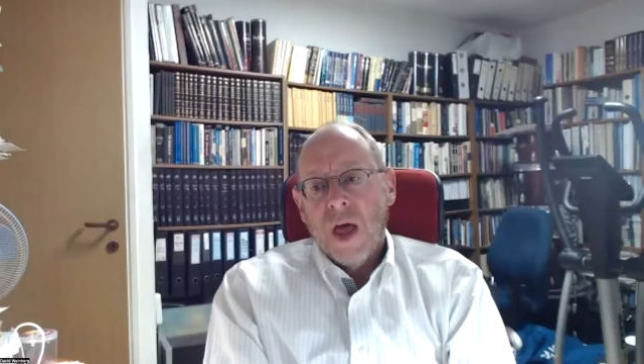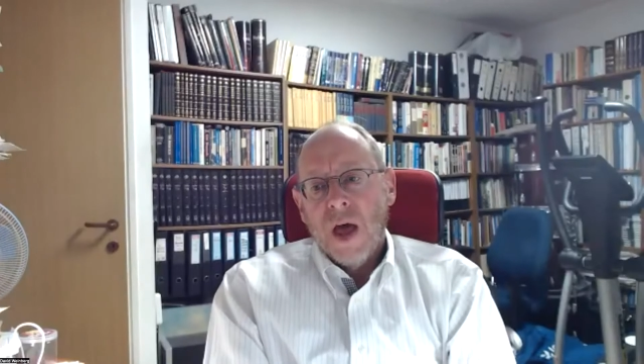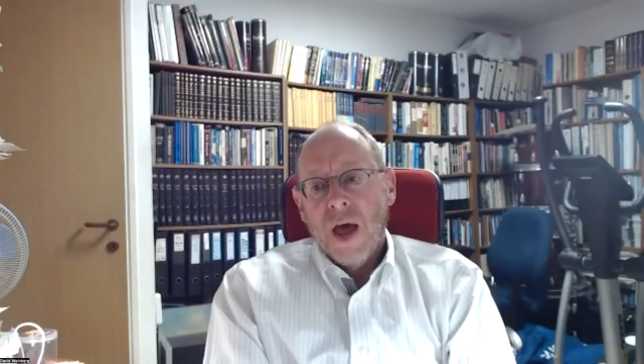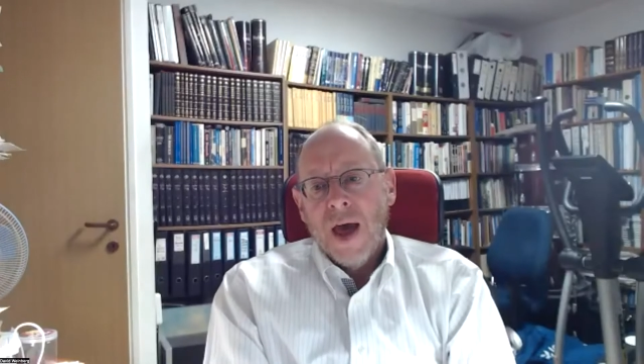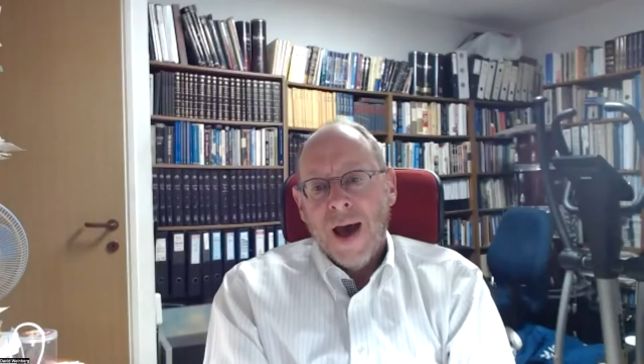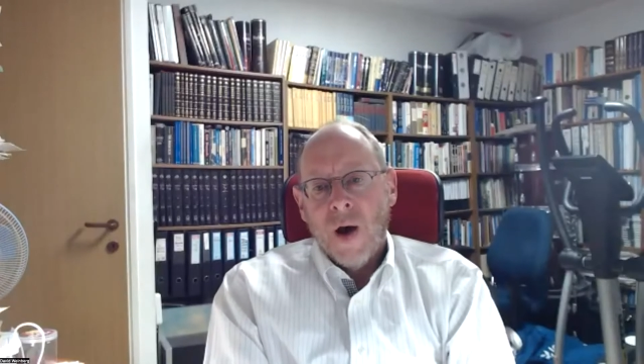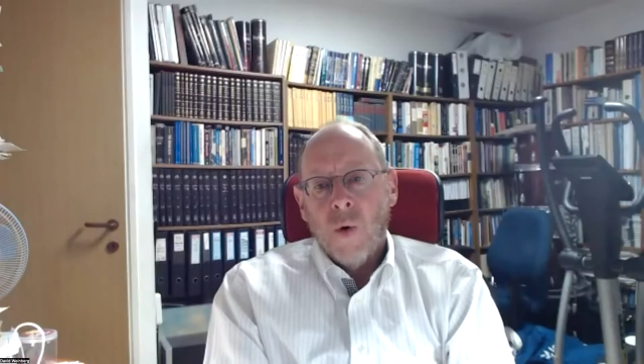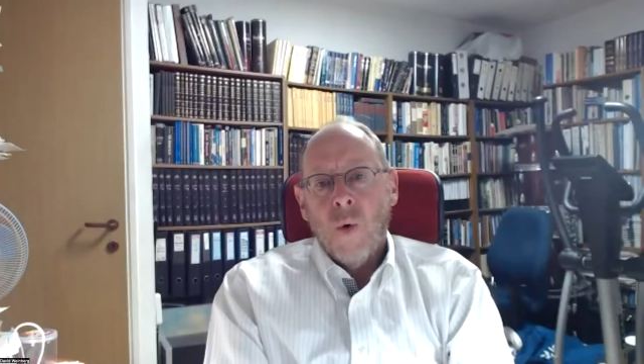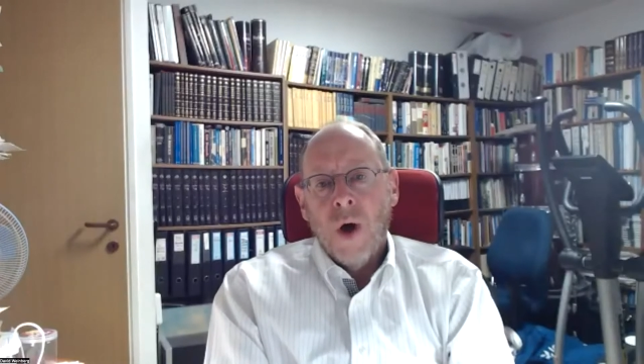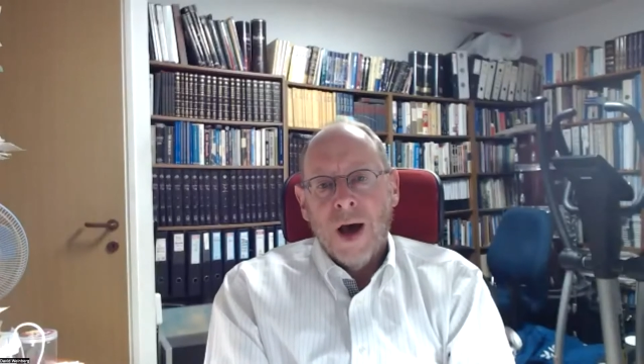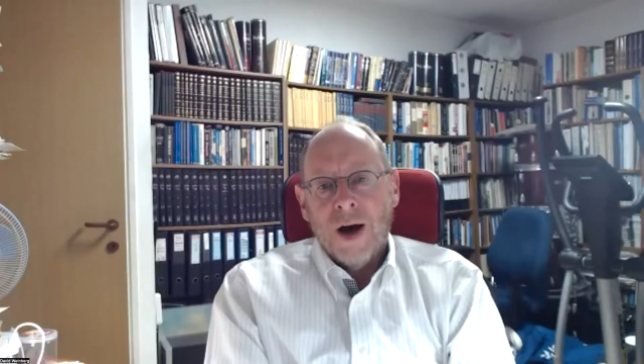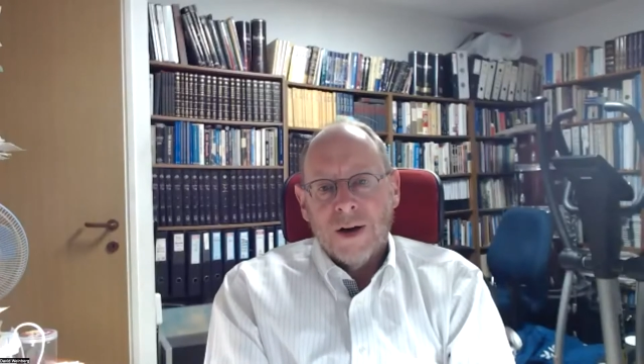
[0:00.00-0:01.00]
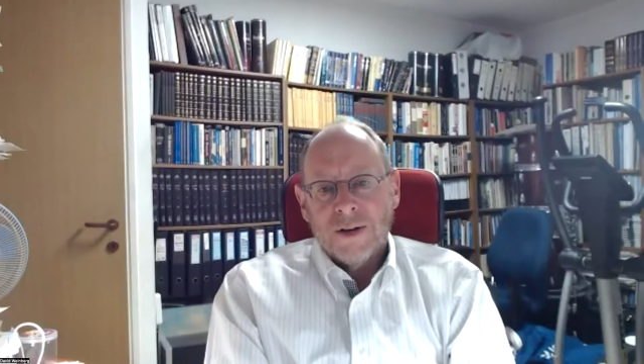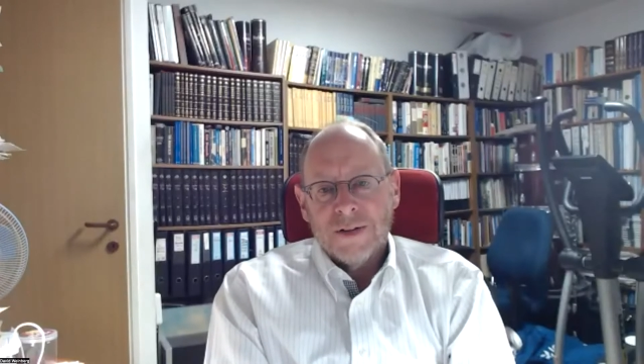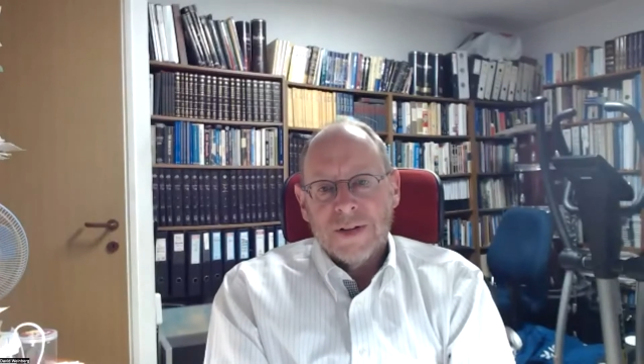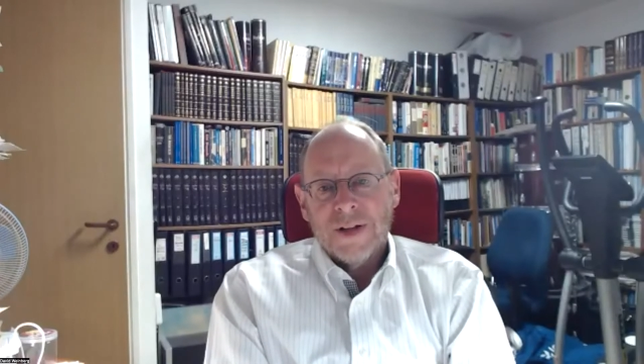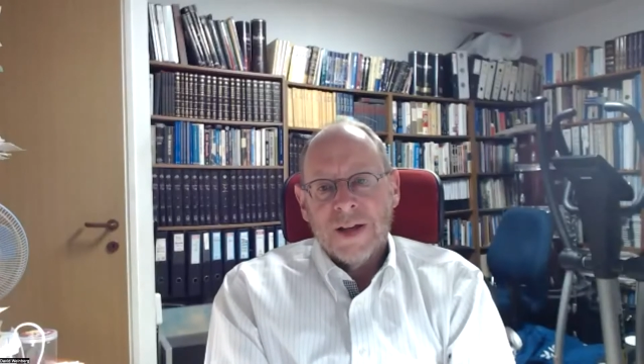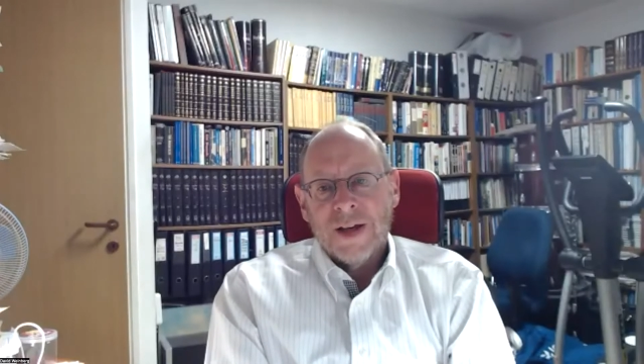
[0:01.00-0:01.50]
how
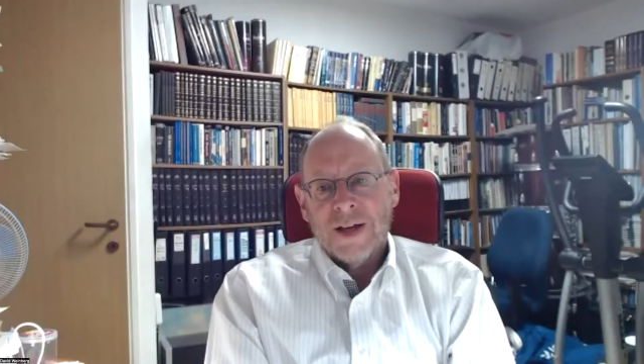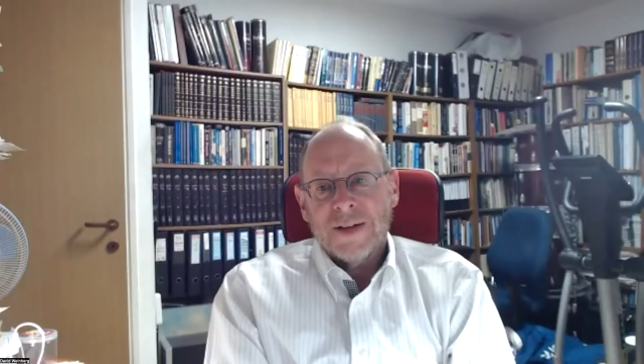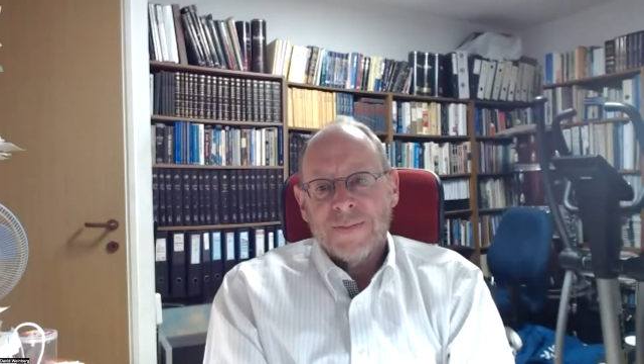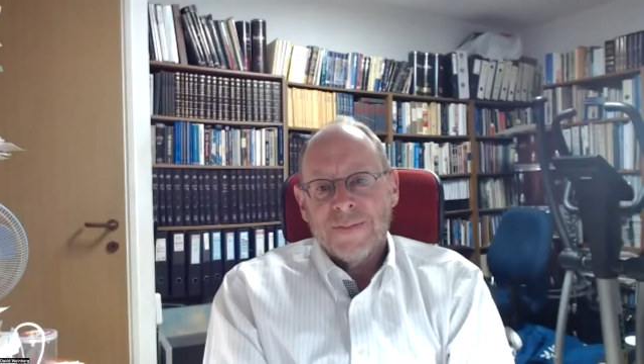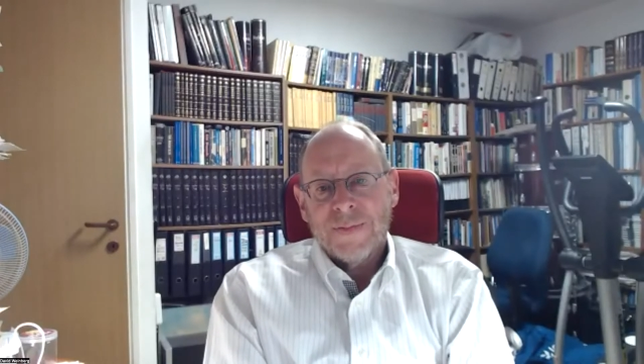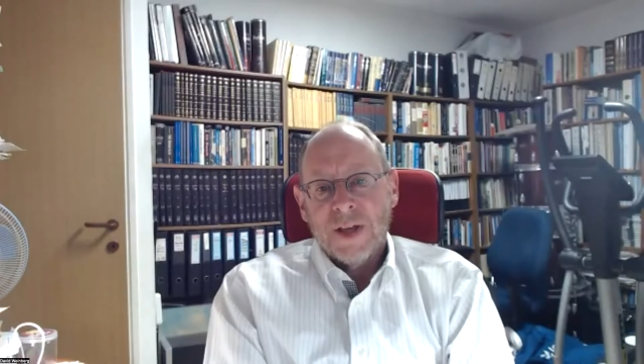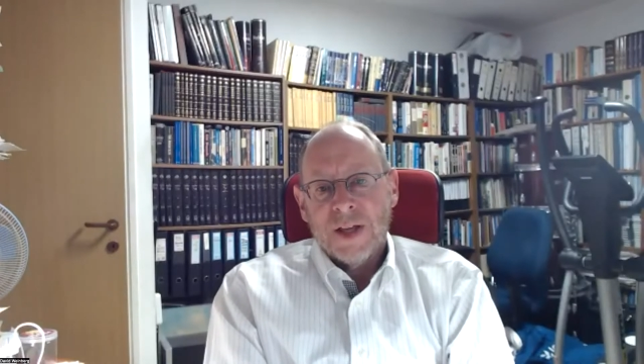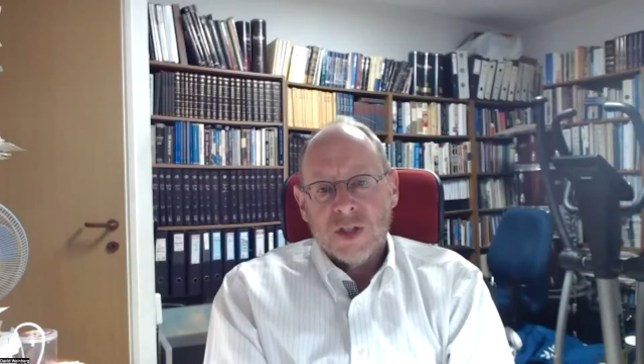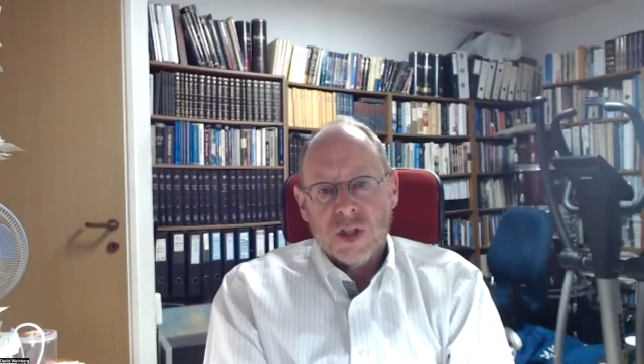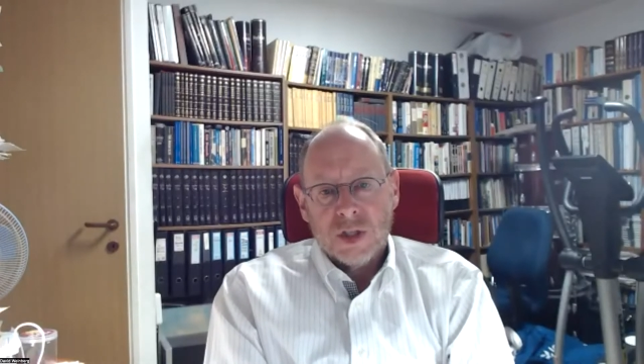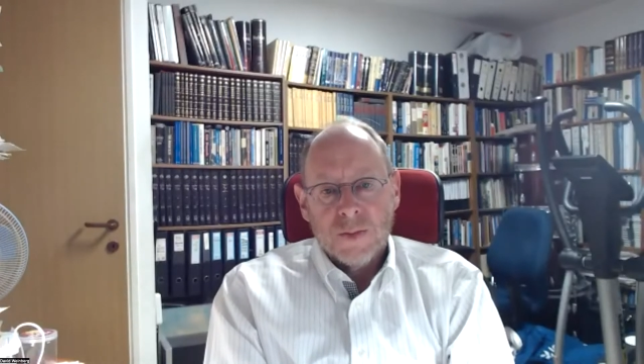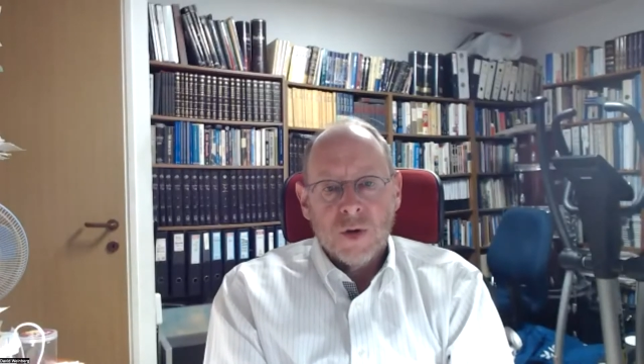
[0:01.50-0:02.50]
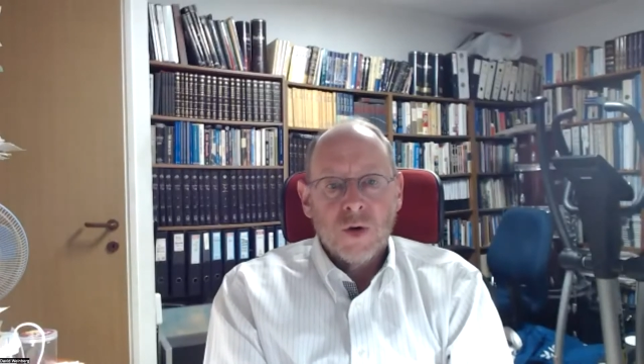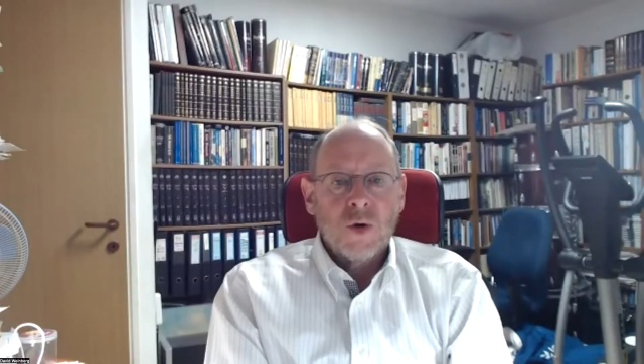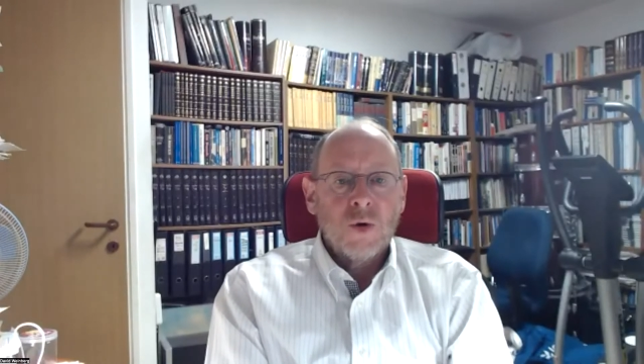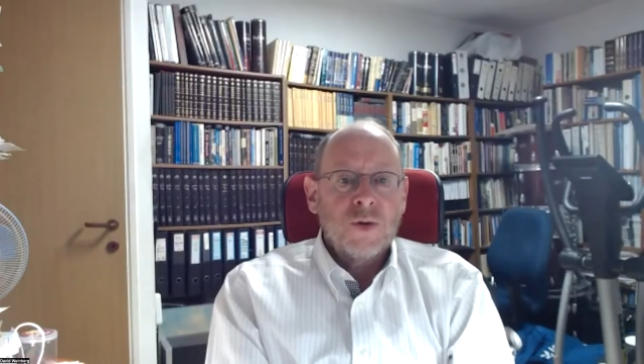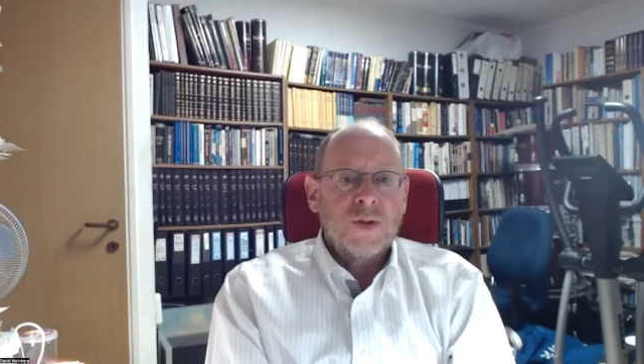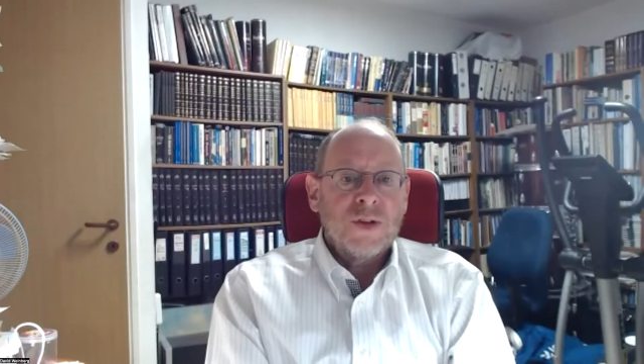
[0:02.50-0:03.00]
well and
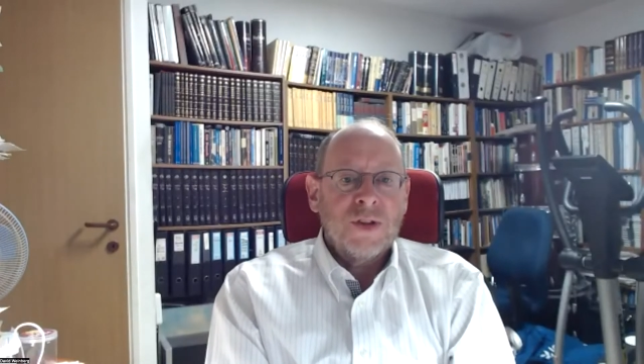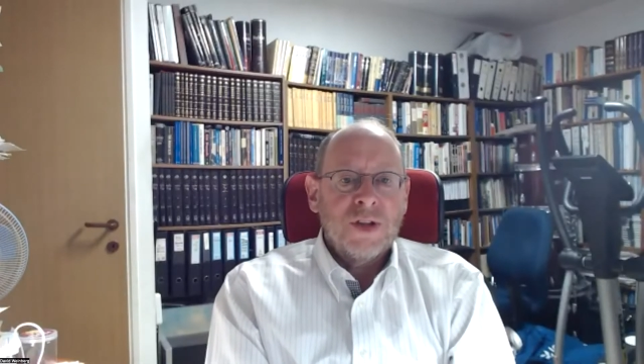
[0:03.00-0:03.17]
smooth